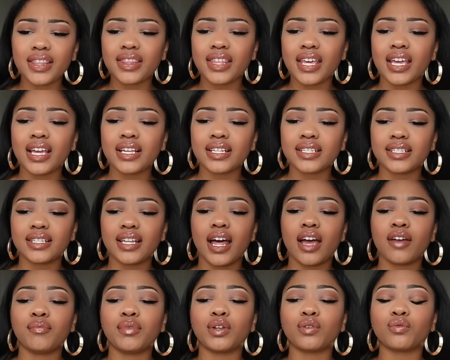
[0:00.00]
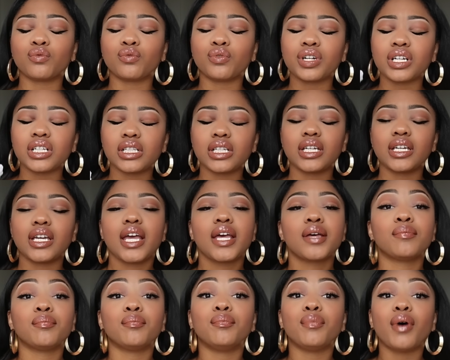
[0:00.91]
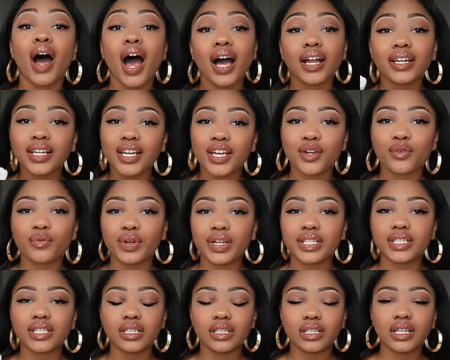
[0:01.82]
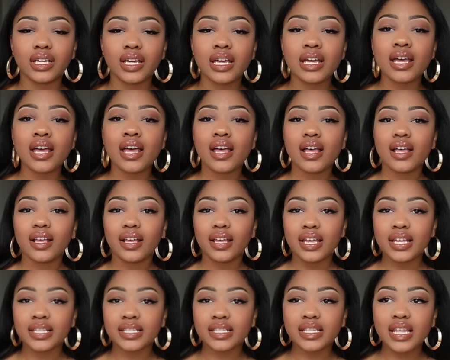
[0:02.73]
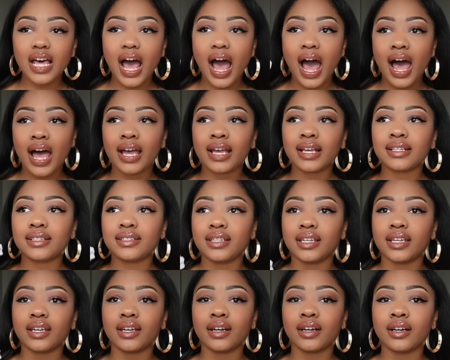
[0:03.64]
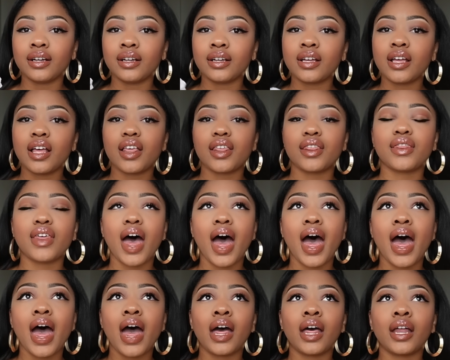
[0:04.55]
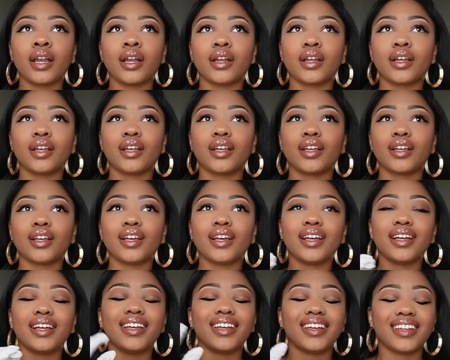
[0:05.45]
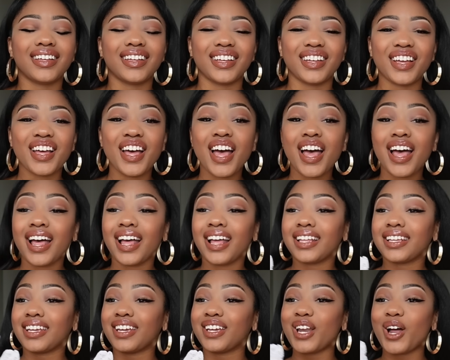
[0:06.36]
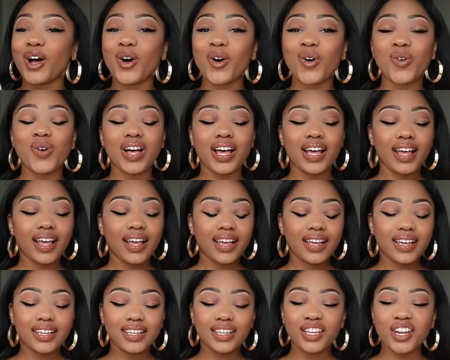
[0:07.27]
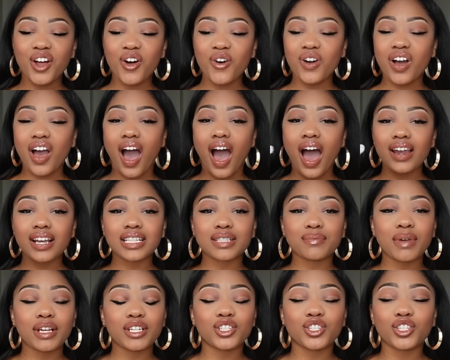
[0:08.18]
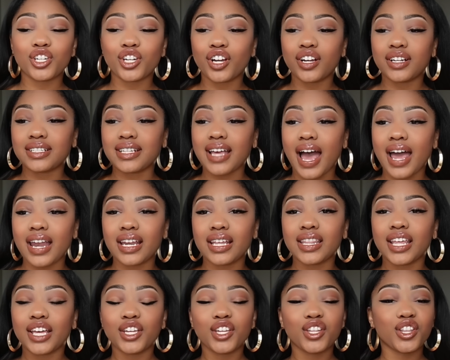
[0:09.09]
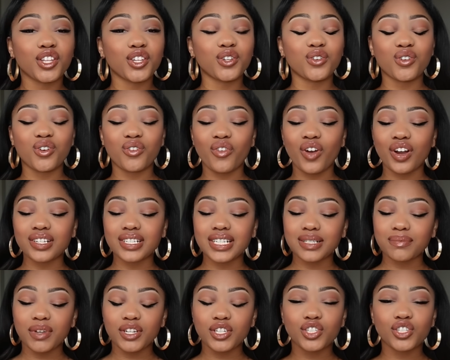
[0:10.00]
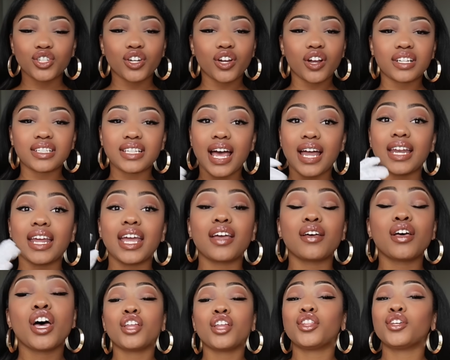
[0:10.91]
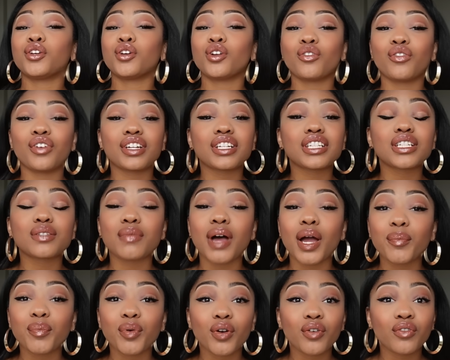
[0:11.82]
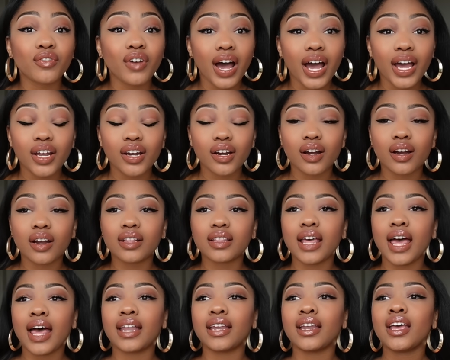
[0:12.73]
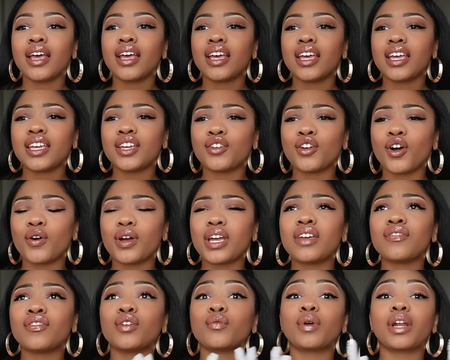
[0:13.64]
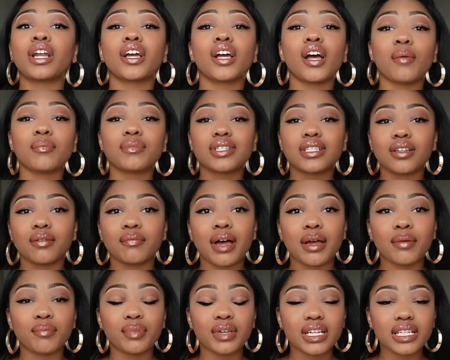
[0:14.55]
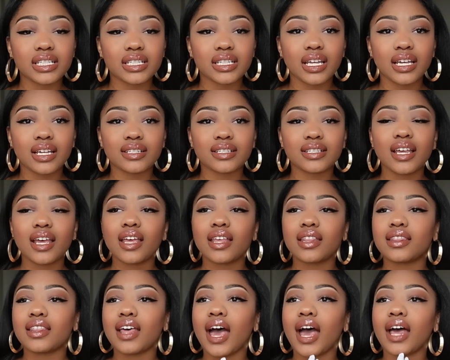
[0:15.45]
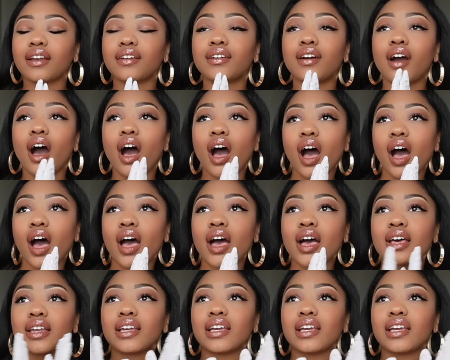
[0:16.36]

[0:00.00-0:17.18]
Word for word: things that I've been really embodying recently is the idea that you know, you know, God is my sugar daddy, that the universe is my sugar daddy, the universe is my provider, that, you know, even when it comes to my business, that God